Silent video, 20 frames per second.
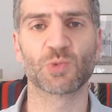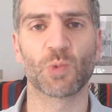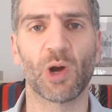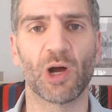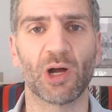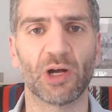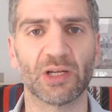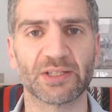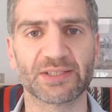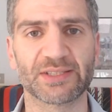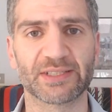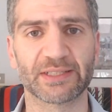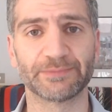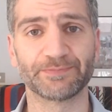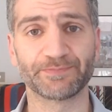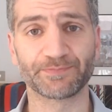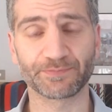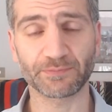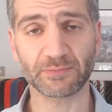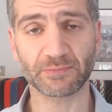was
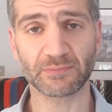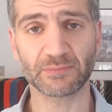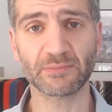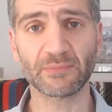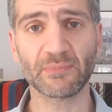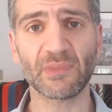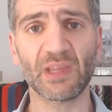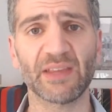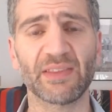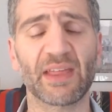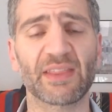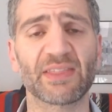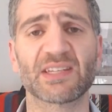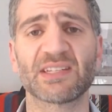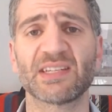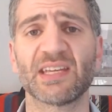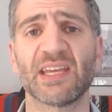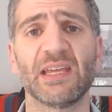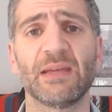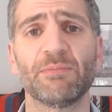that the
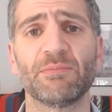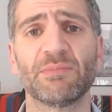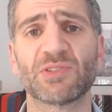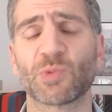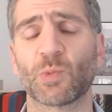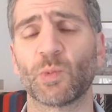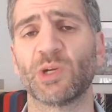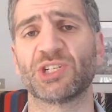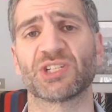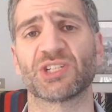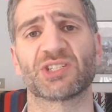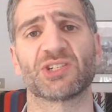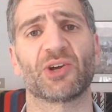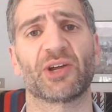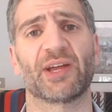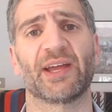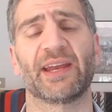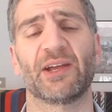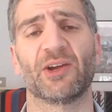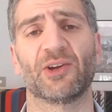teams were just not
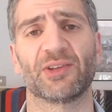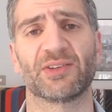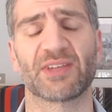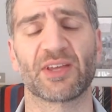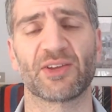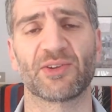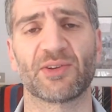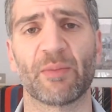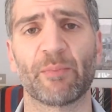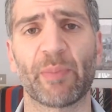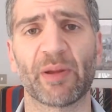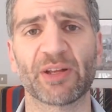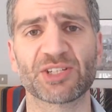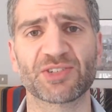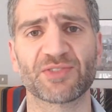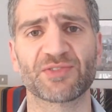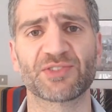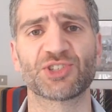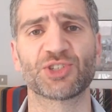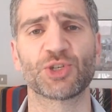getting on. So a
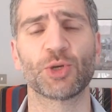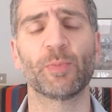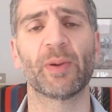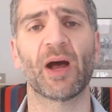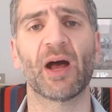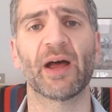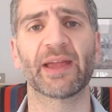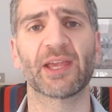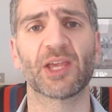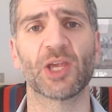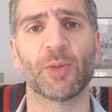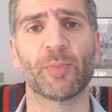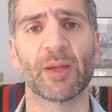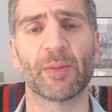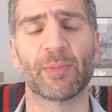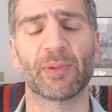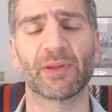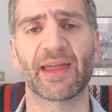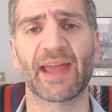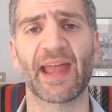bunch of super IQ
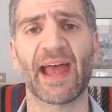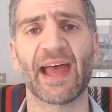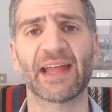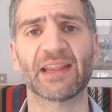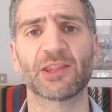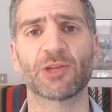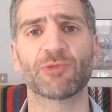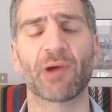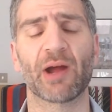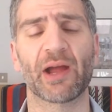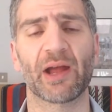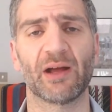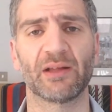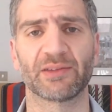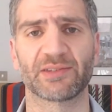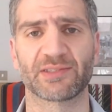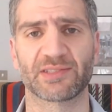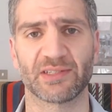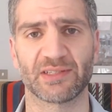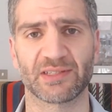people, they had the right
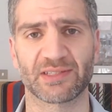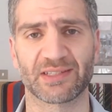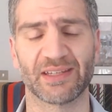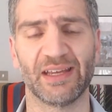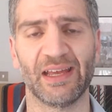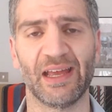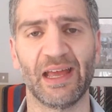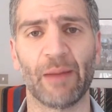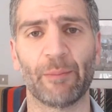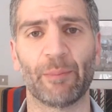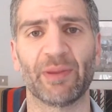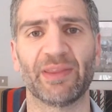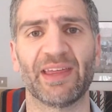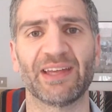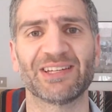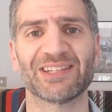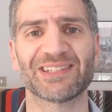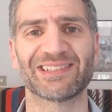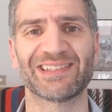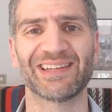answers, but they
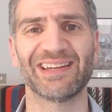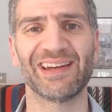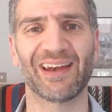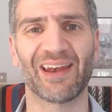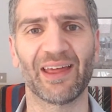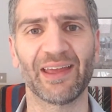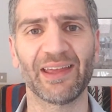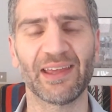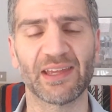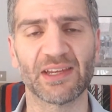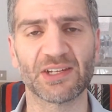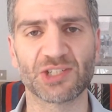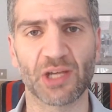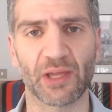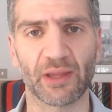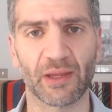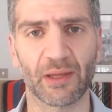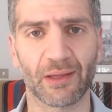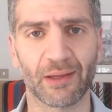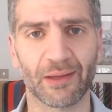just didn't like each
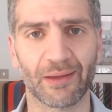other,